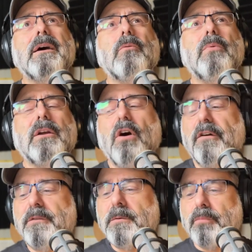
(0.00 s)
we
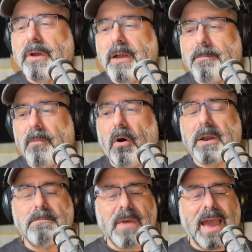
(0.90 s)
often bring up
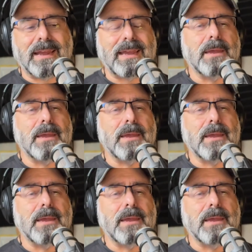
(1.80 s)
automatic